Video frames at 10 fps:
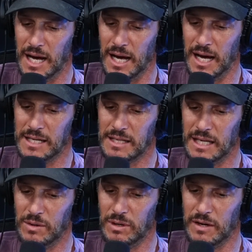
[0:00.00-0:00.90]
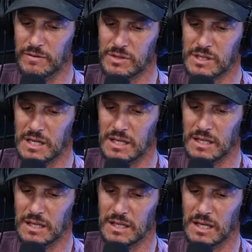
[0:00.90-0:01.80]
Has anyone ever seen
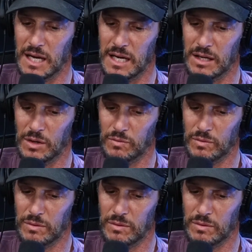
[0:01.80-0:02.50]
an eel?